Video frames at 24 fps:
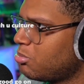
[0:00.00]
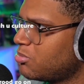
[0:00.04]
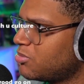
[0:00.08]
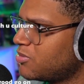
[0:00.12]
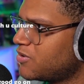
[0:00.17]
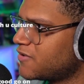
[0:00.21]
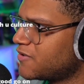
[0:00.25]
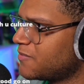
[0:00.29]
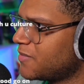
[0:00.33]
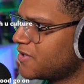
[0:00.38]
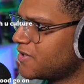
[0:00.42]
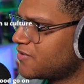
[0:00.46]

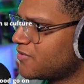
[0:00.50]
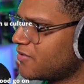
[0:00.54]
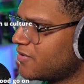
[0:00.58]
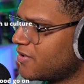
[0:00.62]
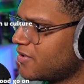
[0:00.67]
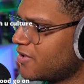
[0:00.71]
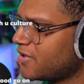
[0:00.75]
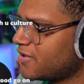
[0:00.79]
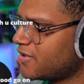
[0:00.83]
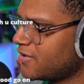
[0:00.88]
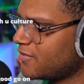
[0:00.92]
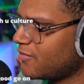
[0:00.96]
Just make sure
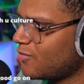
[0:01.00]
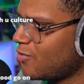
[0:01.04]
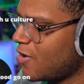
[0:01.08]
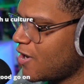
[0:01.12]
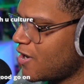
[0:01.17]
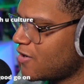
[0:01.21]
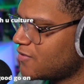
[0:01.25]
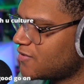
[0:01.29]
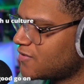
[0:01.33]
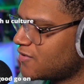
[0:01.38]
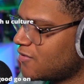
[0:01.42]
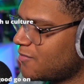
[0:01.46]
nothing
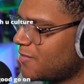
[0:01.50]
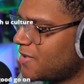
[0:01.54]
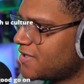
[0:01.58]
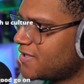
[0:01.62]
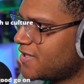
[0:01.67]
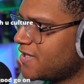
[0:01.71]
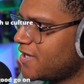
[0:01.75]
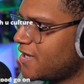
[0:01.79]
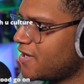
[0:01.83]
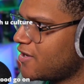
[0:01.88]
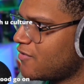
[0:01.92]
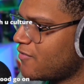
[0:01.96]
wild is on my
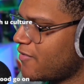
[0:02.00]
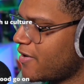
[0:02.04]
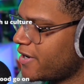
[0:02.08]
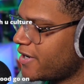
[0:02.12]
TL right